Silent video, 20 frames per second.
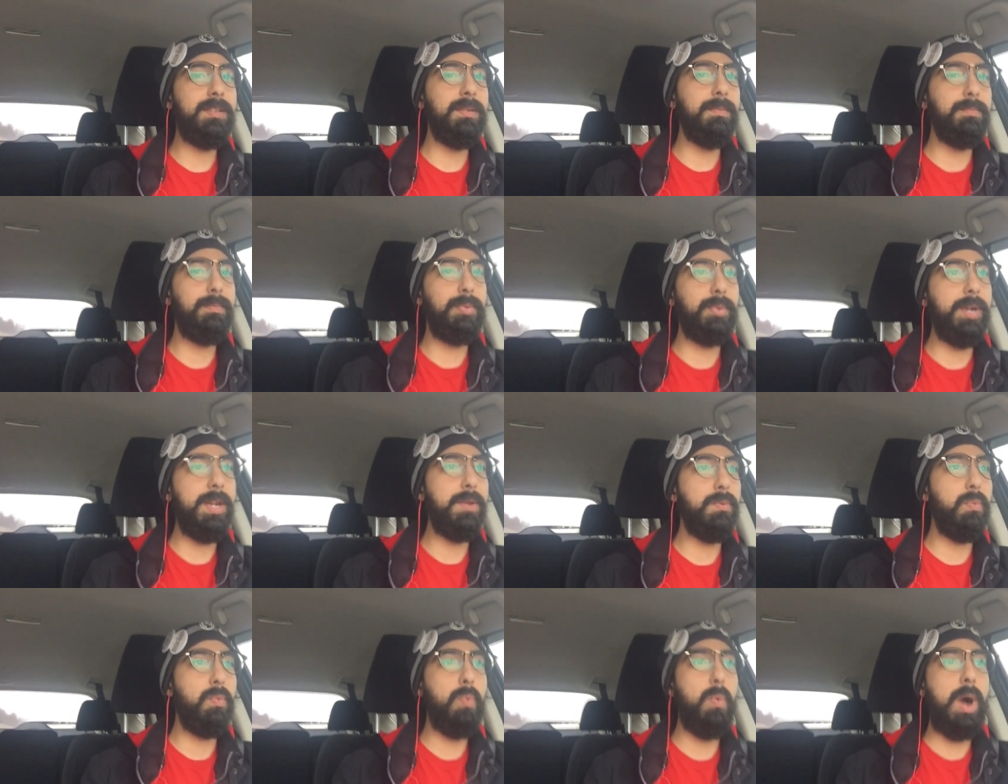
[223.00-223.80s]
some
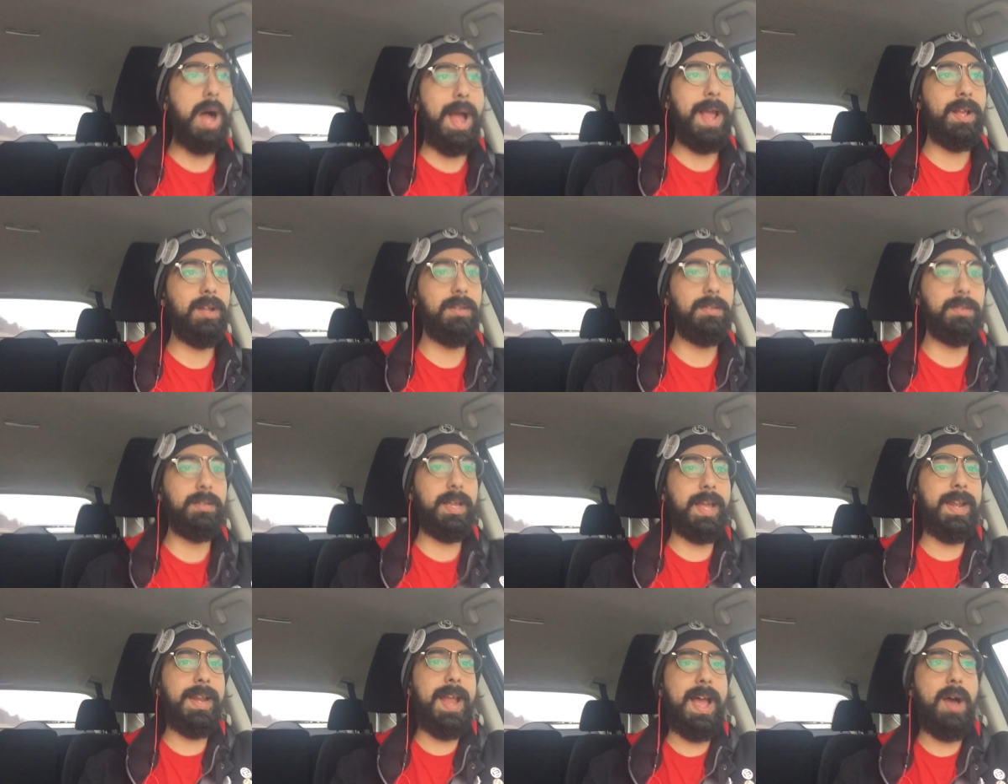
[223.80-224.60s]
pretty wild
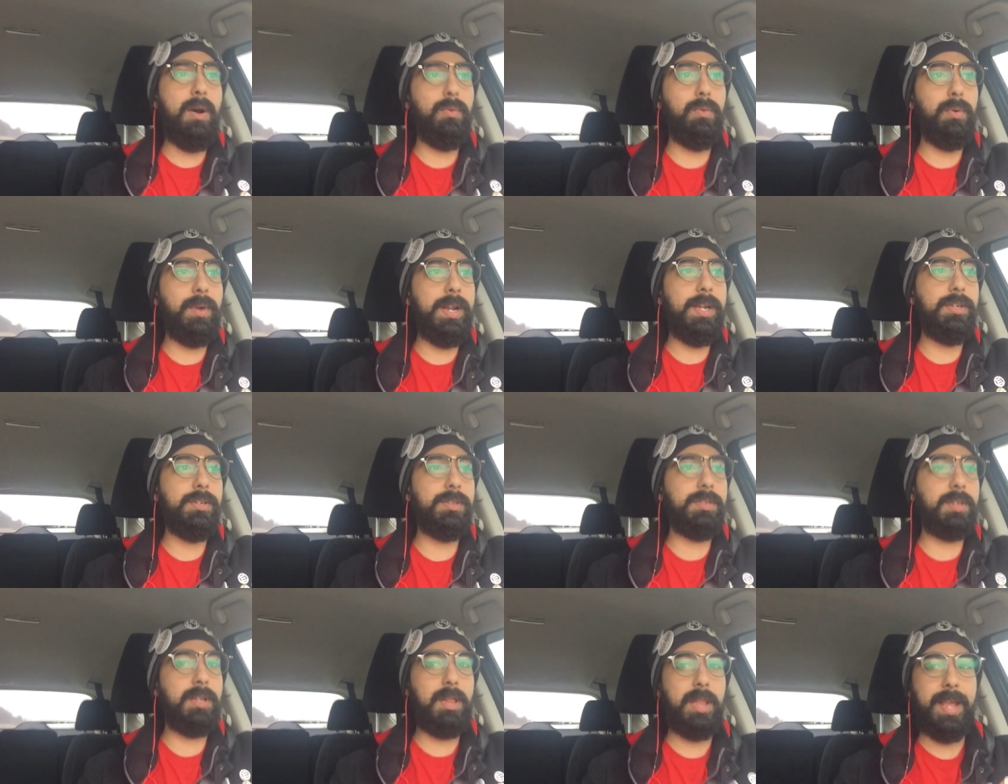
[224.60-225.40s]
and
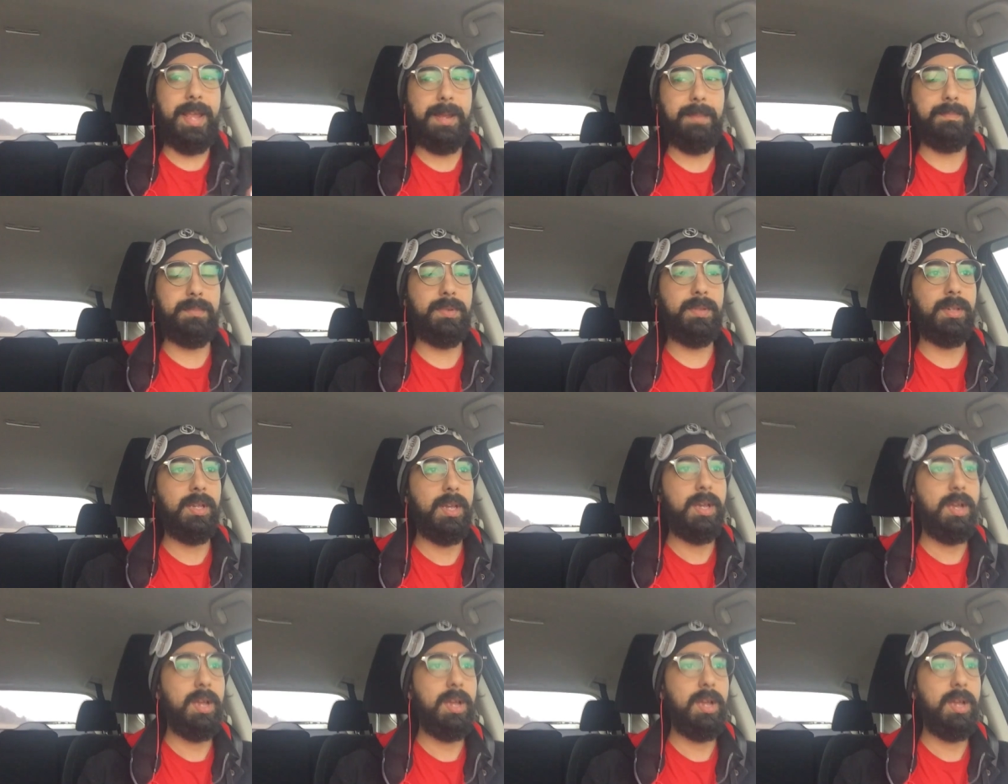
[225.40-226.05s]
outrageous claims